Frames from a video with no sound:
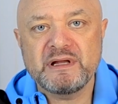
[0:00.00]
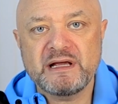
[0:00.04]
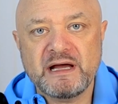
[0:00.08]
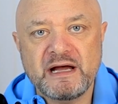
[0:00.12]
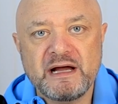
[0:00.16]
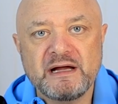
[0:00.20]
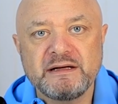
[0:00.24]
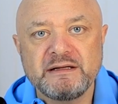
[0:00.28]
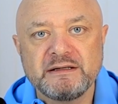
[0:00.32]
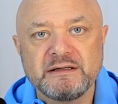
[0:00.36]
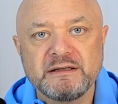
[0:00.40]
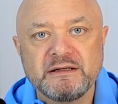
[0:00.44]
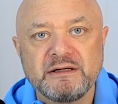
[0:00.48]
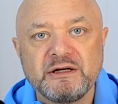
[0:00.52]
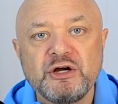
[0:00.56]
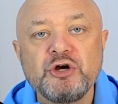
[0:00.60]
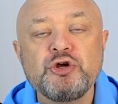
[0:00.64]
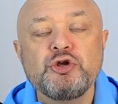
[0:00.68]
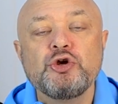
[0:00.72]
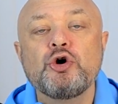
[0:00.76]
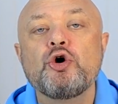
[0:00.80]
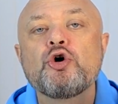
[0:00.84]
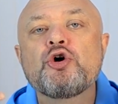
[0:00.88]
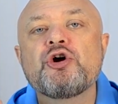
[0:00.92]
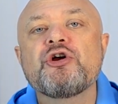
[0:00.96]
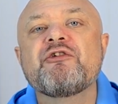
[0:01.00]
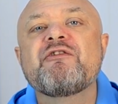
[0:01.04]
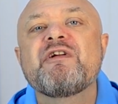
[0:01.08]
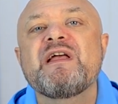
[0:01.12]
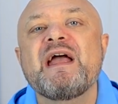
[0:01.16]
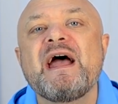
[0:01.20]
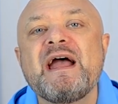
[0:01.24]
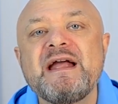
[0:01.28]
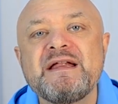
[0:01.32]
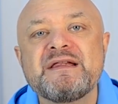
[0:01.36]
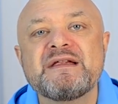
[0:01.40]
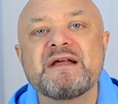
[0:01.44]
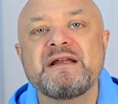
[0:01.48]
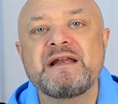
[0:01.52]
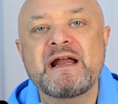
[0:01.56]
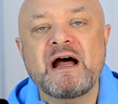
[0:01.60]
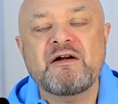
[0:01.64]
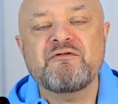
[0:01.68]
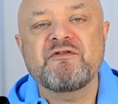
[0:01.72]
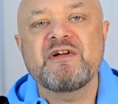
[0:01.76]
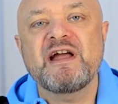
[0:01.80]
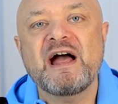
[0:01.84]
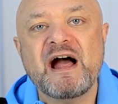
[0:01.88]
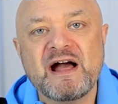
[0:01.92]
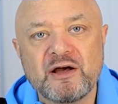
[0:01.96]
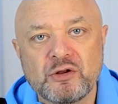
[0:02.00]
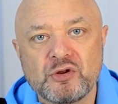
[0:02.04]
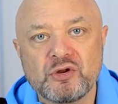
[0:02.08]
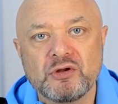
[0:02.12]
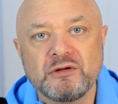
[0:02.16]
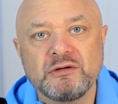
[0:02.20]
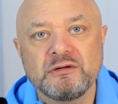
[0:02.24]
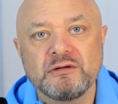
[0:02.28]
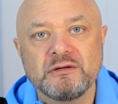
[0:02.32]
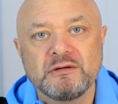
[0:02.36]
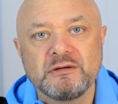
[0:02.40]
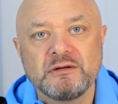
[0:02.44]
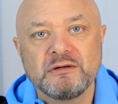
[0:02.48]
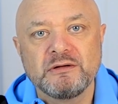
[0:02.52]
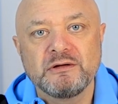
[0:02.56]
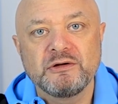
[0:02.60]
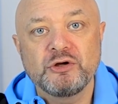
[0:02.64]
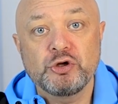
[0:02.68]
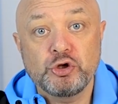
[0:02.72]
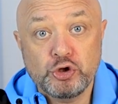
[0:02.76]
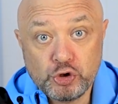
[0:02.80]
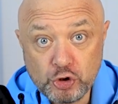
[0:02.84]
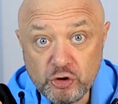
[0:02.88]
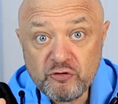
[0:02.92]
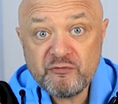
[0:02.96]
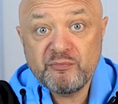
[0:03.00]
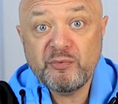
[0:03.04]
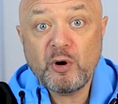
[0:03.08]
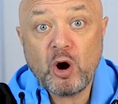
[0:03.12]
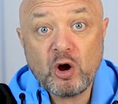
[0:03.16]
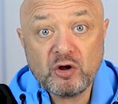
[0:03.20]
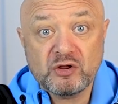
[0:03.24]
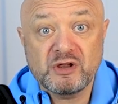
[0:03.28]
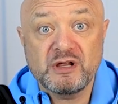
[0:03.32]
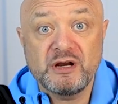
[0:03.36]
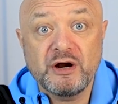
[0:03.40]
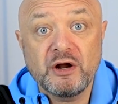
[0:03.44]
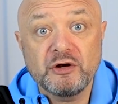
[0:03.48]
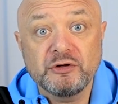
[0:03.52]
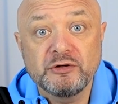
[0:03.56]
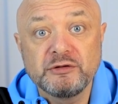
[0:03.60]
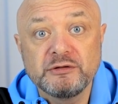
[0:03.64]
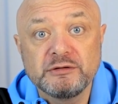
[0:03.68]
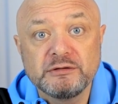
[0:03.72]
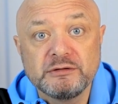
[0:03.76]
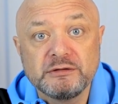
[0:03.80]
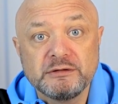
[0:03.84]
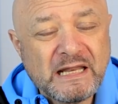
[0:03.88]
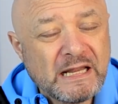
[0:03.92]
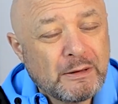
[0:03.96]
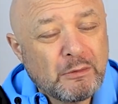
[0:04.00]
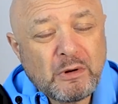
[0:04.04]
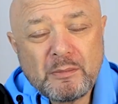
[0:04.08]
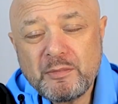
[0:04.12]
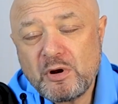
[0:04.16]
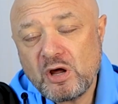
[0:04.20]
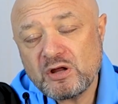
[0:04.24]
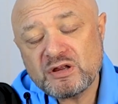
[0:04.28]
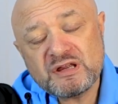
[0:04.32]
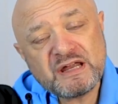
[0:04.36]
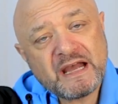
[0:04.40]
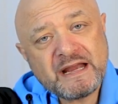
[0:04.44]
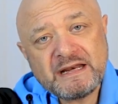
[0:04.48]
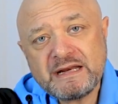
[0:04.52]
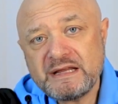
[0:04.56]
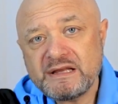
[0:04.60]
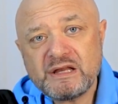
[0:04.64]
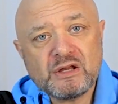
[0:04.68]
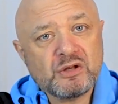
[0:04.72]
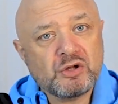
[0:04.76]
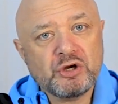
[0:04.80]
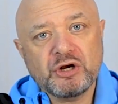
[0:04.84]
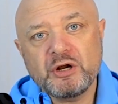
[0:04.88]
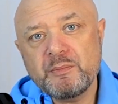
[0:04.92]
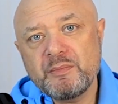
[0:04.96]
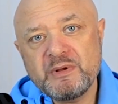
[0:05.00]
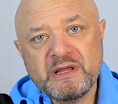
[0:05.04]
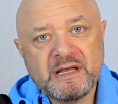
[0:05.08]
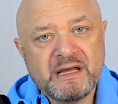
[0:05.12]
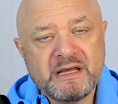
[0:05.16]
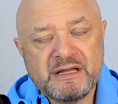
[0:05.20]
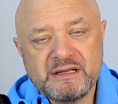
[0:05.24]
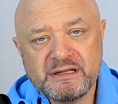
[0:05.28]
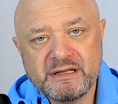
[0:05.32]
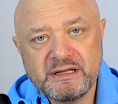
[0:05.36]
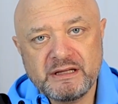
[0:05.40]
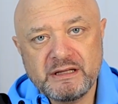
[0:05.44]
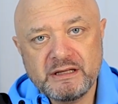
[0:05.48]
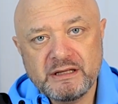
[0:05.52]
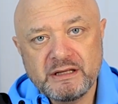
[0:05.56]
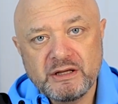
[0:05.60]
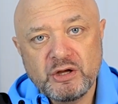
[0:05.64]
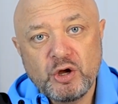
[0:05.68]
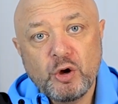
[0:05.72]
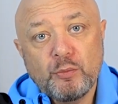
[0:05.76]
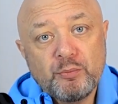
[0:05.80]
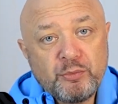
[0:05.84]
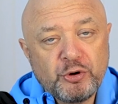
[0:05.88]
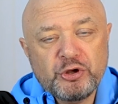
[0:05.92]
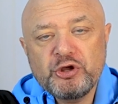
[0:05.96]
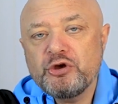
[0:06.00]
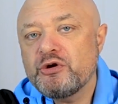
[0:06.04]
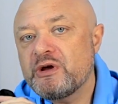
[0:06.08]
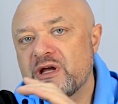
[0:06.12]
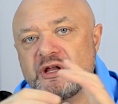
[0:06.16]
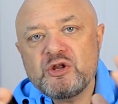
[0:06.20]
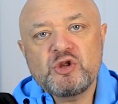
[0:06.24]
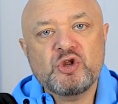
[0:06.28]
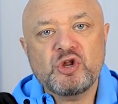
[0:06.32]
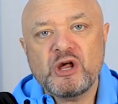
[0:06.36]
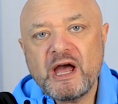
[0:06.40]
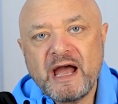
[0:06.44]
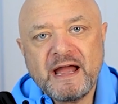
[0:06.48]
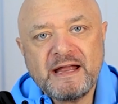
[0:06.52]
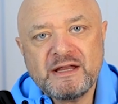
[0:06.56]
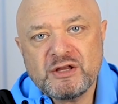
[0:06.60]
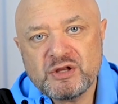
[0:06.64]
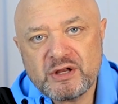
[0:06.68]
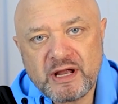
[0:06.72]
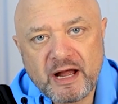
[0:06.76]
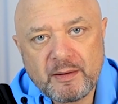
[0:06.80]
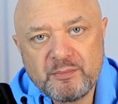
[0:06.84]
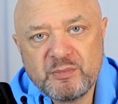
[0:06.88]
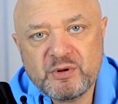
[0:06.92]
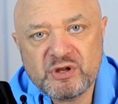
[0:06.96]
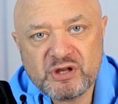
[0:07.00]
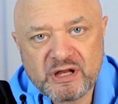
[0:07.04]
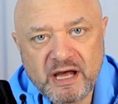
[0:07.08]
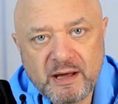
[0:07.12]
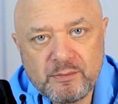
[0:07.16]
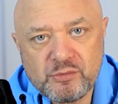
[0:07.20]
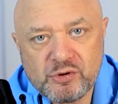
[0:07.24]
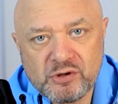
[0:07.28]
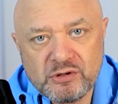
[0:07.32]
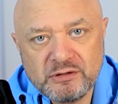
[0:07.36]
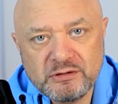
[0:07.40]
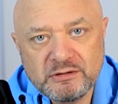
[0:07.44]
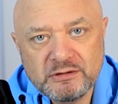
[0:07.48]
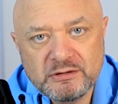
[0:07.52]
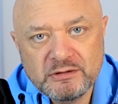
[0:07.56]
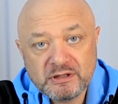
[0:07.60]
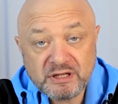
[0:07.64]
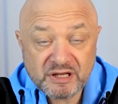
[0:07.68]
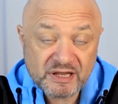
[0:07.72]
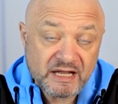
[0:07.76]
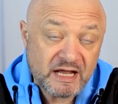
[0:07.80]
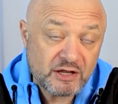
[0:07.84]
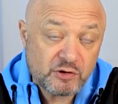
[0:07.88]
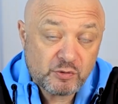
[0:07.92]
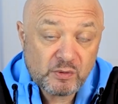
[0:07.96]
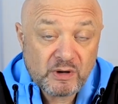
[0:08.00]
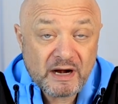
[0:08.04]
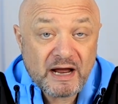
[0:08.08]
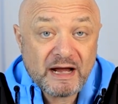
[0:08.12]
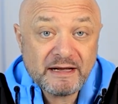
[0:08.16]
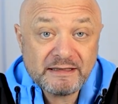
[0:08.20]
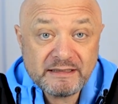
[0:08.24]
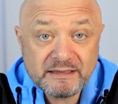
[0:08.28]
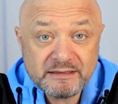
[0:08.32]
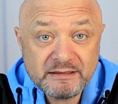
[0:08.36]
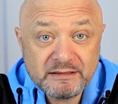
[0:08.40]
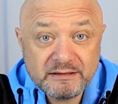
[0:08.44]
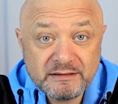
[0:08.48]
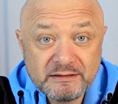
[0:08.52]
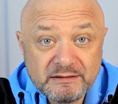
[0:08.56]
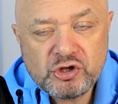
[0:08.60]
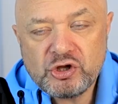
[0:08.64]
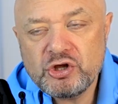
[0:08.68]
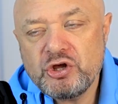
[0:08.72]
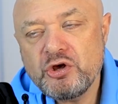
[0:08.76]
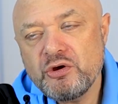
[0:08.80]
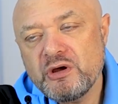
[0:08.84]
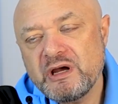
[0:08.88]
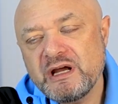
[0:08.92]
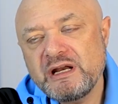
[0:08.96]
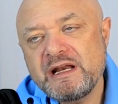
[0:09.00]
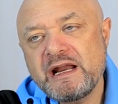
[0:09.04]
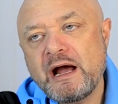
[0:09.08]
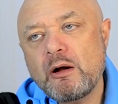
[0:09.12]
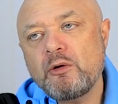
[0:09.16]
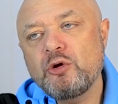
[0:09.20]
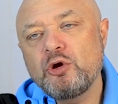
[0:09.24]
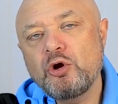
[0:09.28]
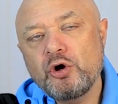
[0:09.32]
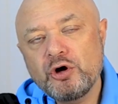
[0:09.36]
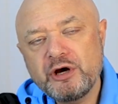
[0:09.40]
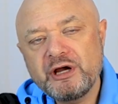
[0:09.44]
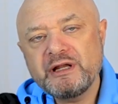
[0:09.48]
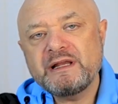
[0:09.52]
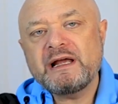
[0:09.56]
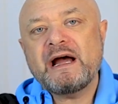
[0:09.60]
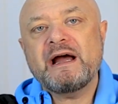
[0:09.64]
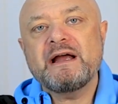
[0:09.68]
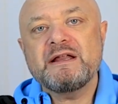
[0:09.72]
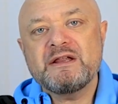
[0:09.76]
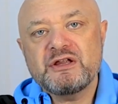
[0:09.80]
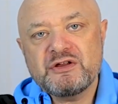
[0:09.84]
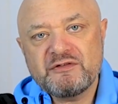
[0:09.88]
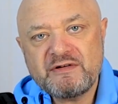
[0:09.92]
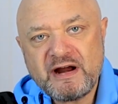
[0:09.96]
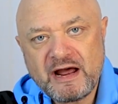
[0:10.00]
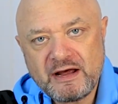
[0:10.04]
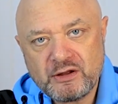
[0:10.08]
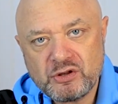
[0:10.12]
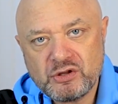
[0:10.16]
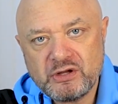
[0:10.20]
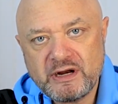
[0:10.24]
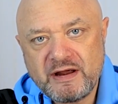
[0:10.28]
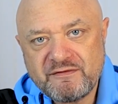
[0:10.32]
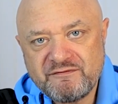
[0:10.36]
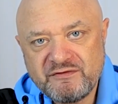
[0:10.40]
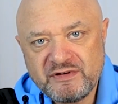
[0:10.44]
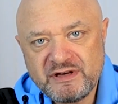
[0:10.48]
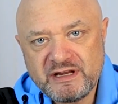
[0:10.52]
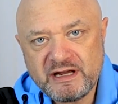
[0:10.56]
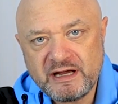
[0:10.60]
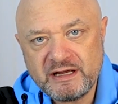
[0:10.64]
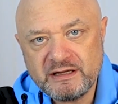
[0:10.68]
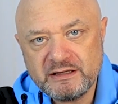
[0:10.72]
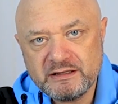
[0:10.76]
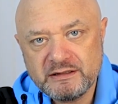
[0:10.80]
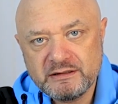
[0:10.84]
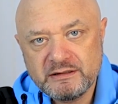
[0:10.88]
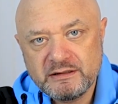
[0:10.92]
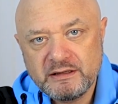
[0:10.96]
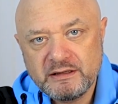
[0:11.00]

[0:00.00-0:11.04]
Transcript: in your head. You're creating that reaction. You've brought it on. Now, I'm not saying this is going to be easy, but you can change that perception, because that's what I did. So you can now look at that interaction every day